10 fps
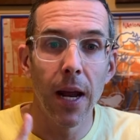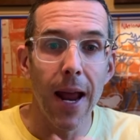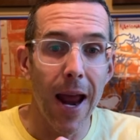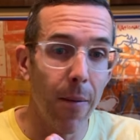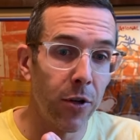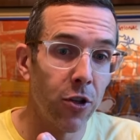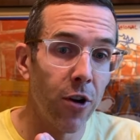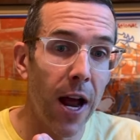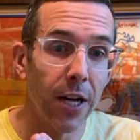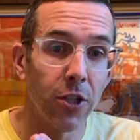Amateur
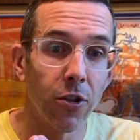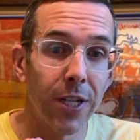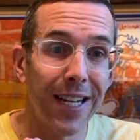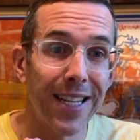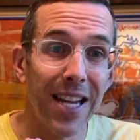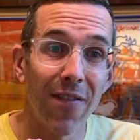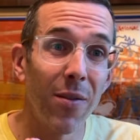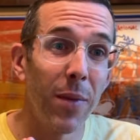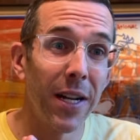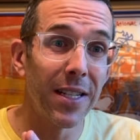Nationals had
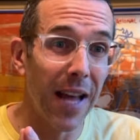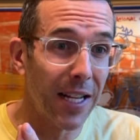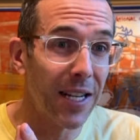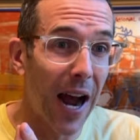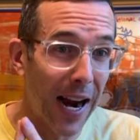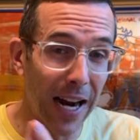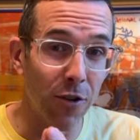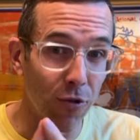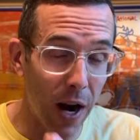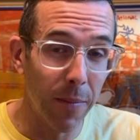7 minutes. And that's, I got
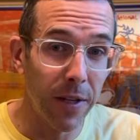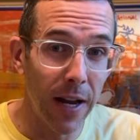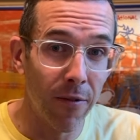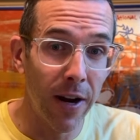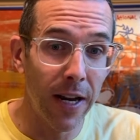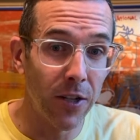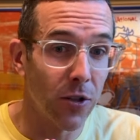dropped in that race.